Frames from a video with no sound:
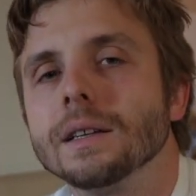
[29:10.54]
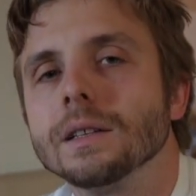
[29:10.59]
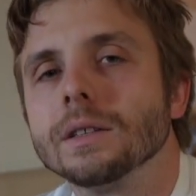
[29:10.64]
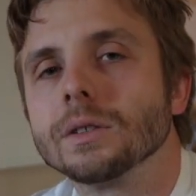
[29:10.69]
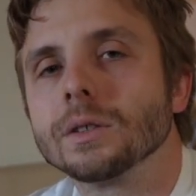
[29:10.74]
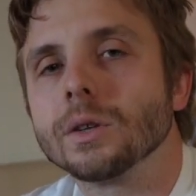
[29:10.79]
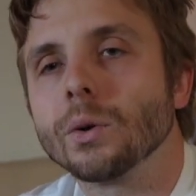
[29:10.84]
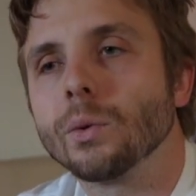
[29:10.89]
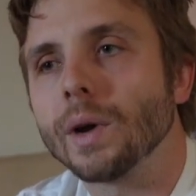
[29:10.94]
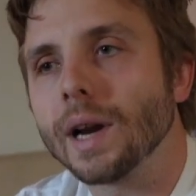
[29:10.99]

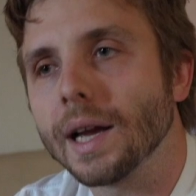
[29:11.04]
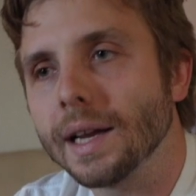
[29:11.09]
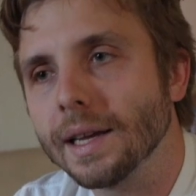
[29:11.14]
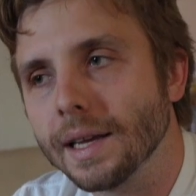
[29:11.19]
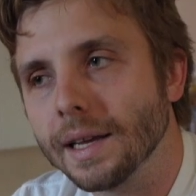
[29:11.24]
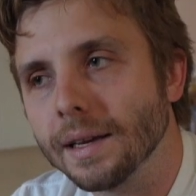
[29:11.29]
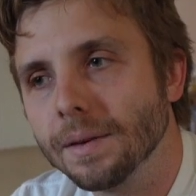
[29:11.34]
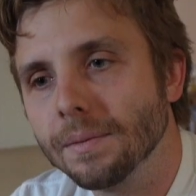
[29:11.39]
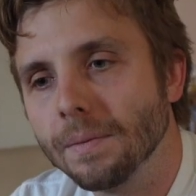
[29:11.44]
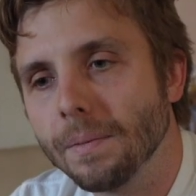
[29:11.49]
So what I
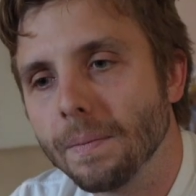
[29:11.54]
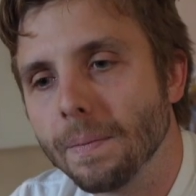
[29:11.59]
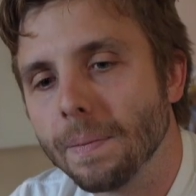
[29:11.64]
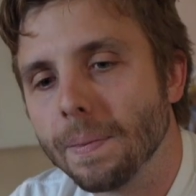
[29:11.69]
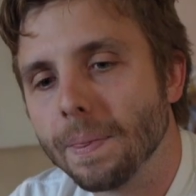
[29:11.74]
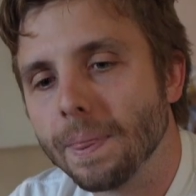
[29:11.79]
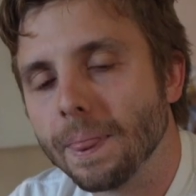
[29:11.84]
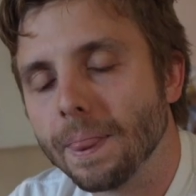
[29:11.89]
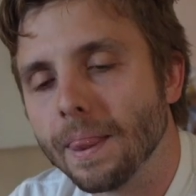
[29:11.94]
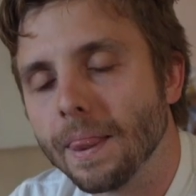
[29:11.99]
did
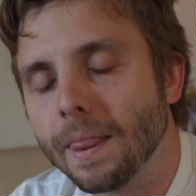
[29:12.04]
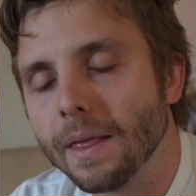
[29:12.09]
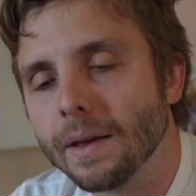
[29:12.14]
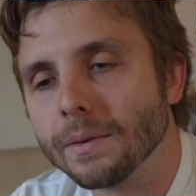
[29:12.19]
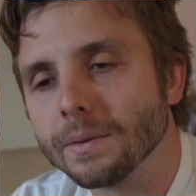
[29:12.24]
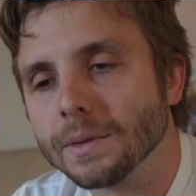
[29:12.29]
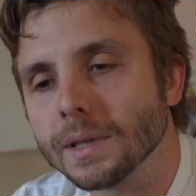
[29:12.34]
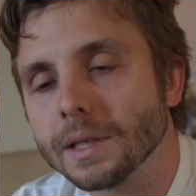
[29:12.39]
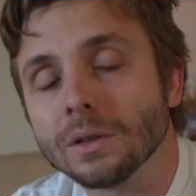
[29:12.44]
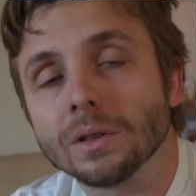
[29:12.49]

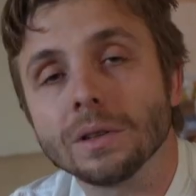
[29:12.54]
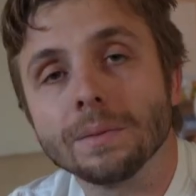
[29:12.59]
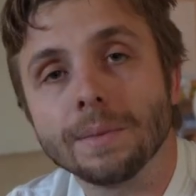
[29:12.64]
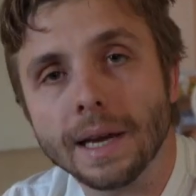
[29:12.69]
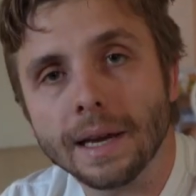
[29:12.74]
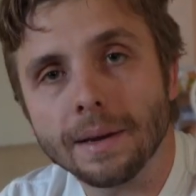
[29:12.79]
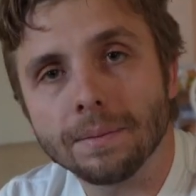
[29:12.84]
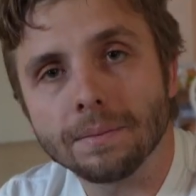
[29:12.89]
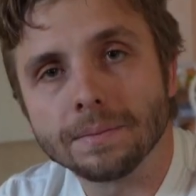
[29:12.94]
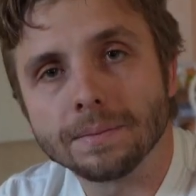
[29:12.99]
was I told him,
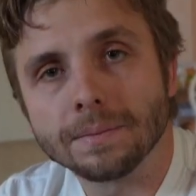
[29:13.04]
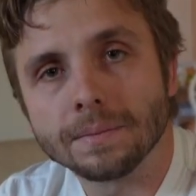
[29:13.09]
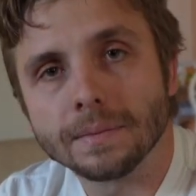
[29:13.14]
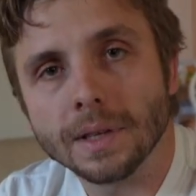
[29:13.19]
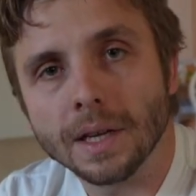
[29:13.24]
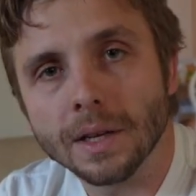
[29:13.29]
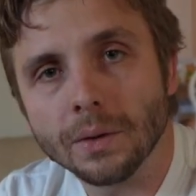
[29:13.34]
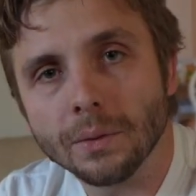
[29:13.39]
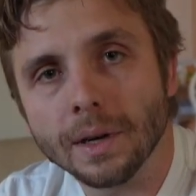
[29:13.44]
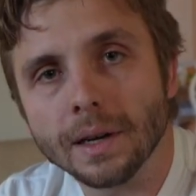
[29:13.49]
hey,
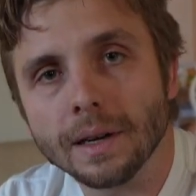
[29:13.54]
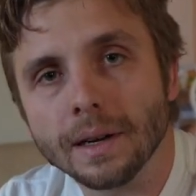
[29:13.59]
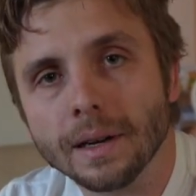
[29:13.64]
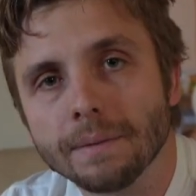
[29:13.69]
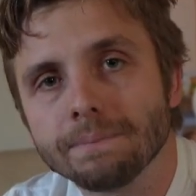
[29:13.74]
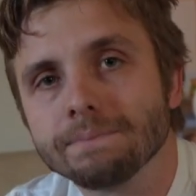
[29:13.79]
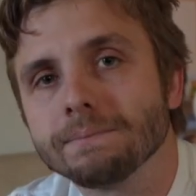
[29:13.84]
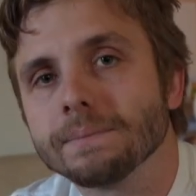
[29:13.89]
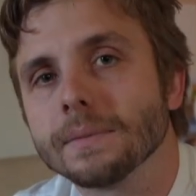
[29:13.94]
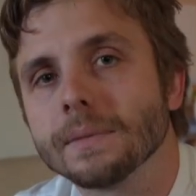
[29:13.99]
tell you what,
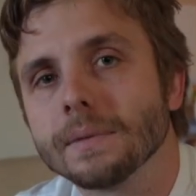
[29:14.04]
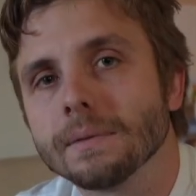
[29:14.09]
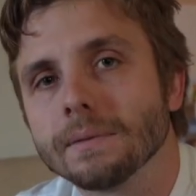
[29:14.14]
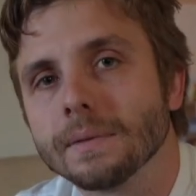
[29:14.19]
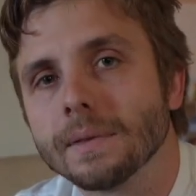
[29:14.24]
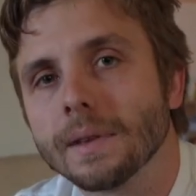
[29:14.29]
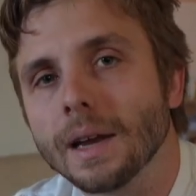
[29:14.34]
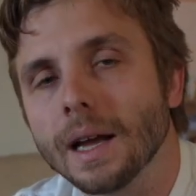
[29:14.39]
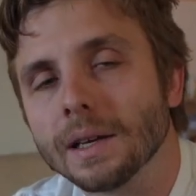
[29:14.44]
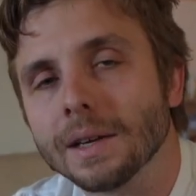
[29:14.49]

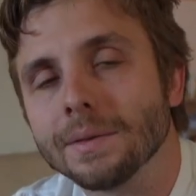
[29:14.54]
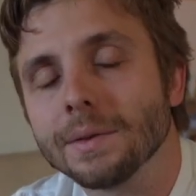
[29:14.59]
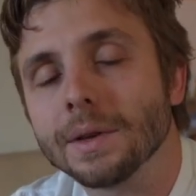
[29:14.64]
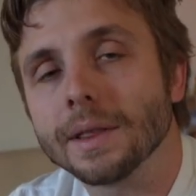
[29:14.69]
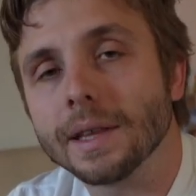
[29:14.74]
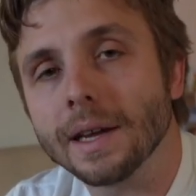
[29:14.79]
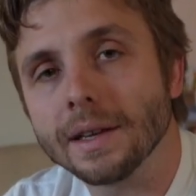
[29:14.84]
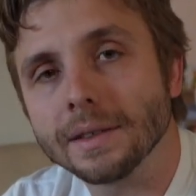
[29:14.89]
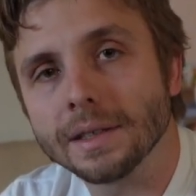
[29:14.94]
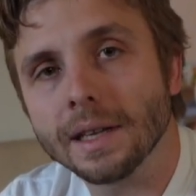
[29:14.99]
I'll give you
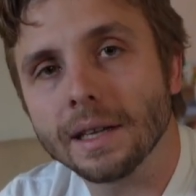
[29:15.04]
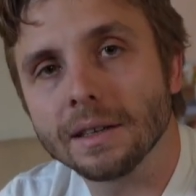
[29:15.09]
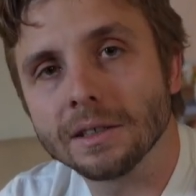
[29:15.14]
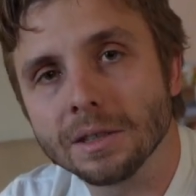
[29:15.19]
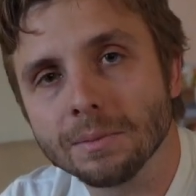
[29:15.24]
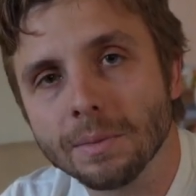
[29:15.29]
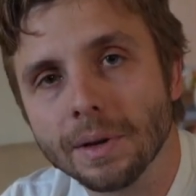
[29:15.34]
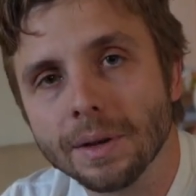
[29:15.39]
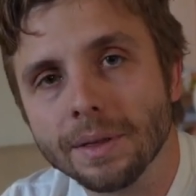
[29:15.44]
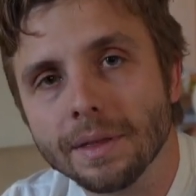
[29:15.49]
$1,000
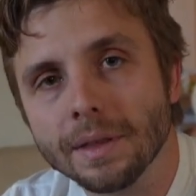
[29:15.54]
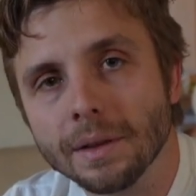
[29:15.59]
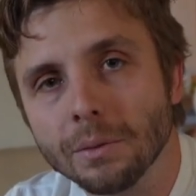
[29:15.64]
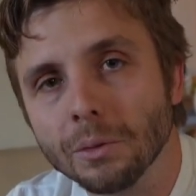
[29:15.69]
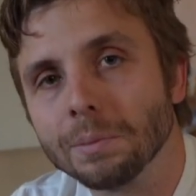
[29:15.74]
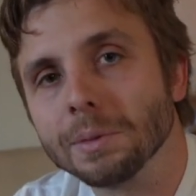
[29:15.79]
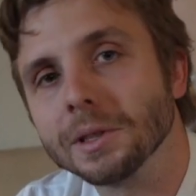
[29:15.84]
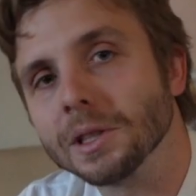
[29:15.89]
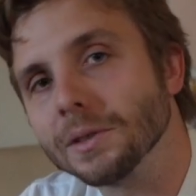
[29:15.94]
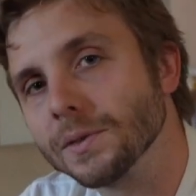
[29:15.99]
a month and
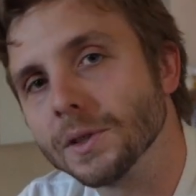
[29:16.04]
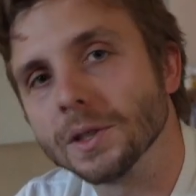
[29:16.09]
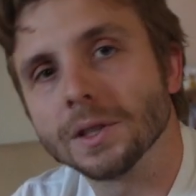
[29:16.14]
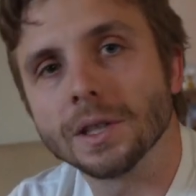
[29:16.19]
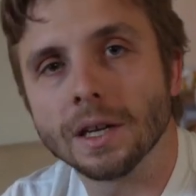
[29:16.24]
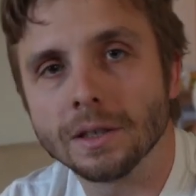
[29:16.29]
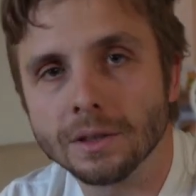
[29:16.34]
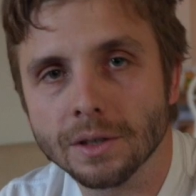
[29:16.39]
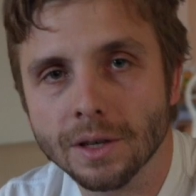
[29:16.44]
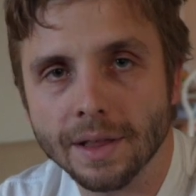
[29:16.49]
we'll put the first
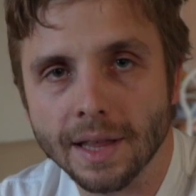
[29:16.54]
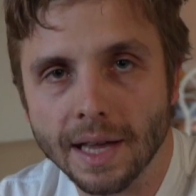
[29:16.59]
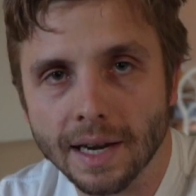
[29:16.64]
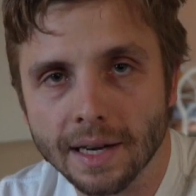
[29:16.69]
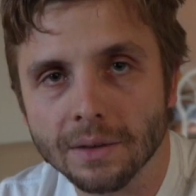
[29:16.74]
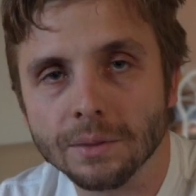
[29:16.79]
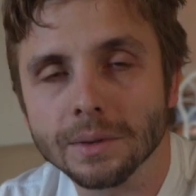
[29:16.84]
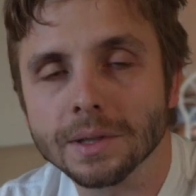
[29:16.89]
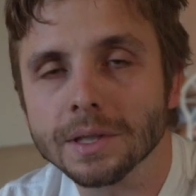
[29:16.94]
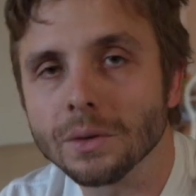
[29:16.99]
100 of that
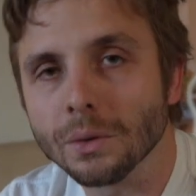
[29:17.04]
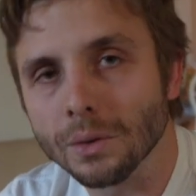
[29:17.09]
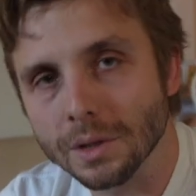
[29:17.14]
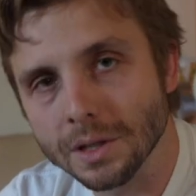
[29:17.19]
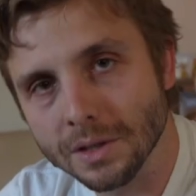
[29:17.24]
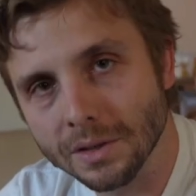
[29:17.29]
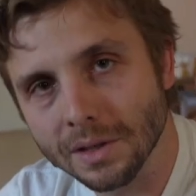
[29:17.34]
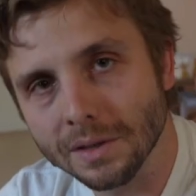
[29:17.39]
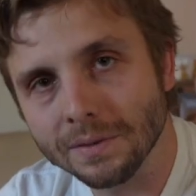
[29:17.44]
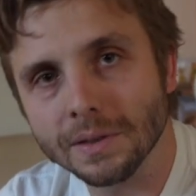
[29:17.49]
into a
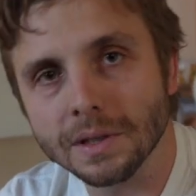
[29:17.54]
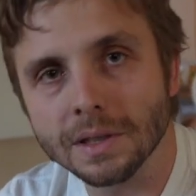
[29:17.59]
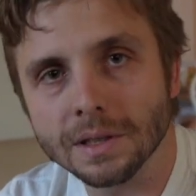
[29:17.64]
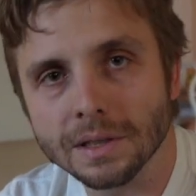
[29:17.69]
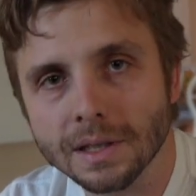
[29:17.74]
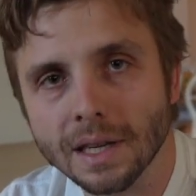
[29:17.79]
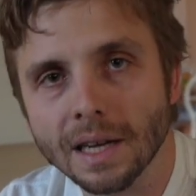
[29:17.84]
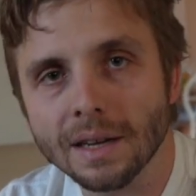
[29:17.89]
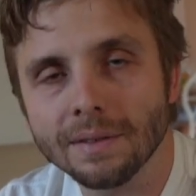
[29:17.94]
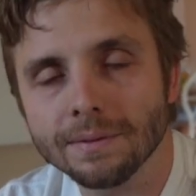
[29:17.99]
storage unit for your
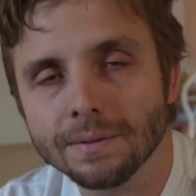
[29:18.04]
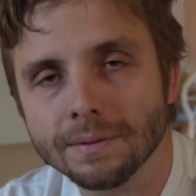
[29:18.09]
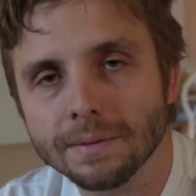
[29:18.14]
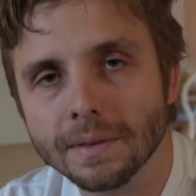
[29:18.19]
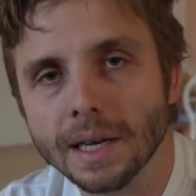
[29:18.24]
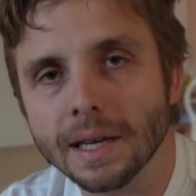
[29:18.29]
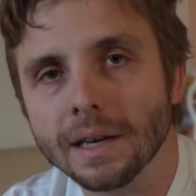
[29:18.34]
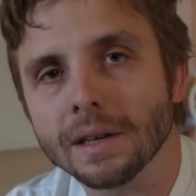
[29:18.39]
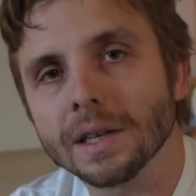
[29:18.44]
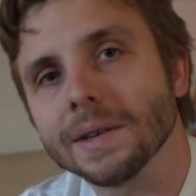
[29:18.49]
stuff
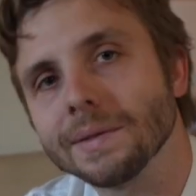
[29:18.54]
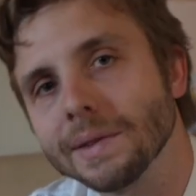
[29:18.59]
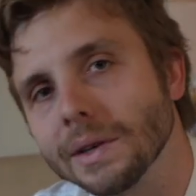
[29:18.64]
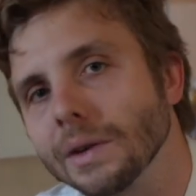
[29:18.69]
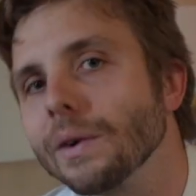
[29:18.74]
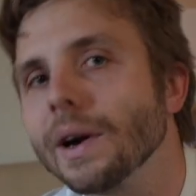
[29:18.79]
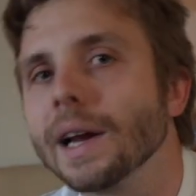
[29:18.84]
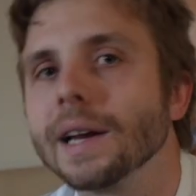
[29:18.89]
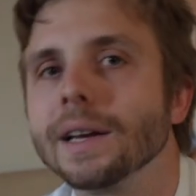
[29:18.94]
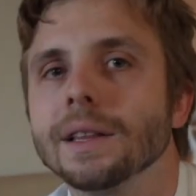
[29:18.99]
and I'll give you a
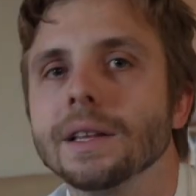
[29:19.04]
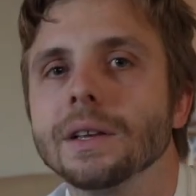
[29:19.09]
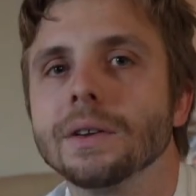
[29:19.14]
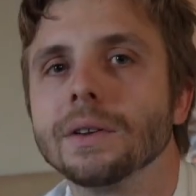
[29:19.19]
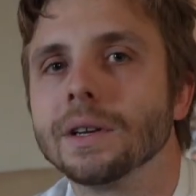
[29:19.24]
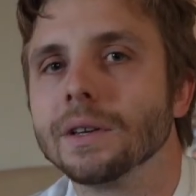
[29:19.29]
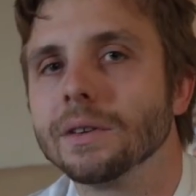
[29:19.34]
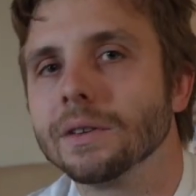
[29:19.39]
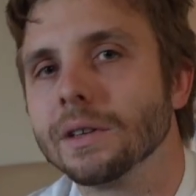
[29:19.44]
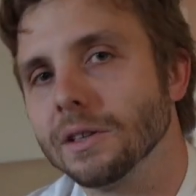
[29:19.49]
ride to the
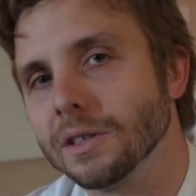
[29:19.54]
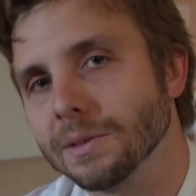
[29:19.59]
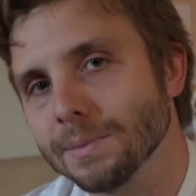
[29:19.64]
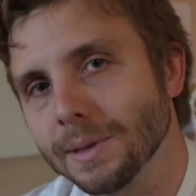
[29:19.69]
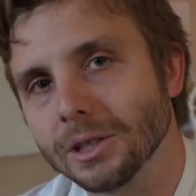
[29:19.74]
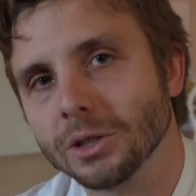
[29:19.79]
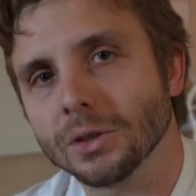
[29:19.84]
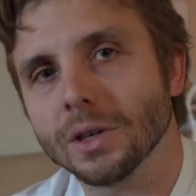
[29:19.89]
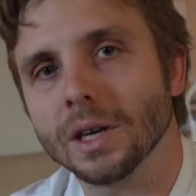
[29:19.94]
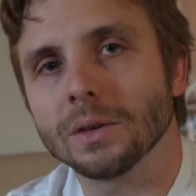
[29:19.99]
unit. You can use
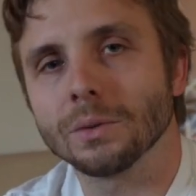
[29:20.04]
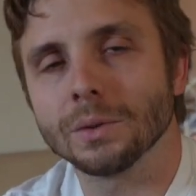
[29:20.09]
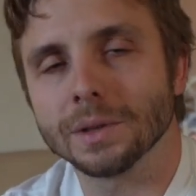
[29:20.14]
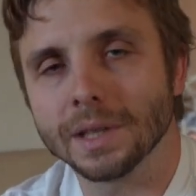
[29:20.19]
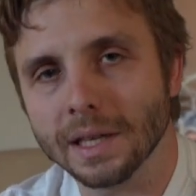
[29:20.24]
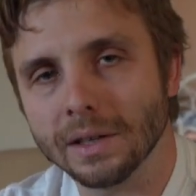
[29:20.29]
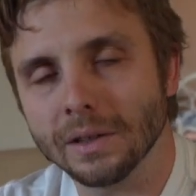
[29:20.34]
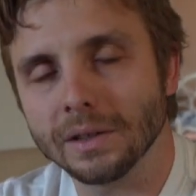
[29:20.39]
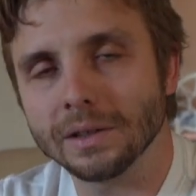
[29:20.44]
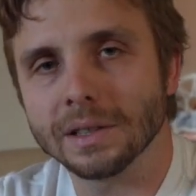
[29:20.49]
my truck, we'll
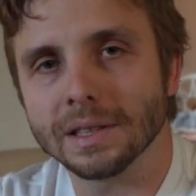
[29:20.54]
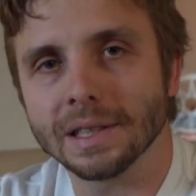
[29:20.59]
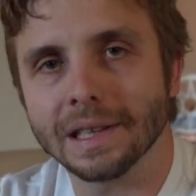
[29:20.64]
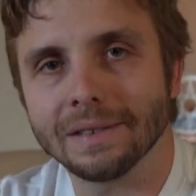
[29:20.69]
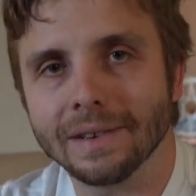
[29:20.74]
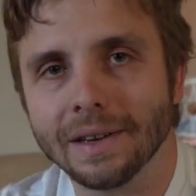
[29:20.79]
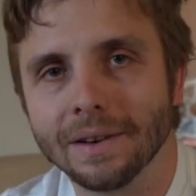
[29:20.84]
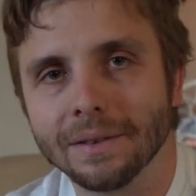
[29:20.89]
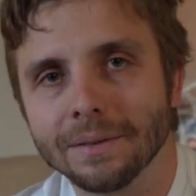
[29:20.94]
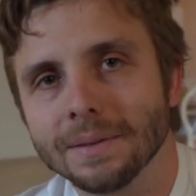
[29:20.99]
take all your
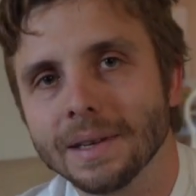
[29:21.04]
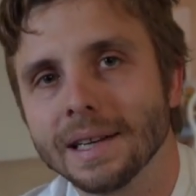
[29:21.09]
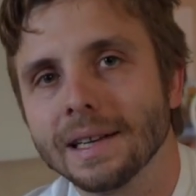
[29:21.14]
stuff out.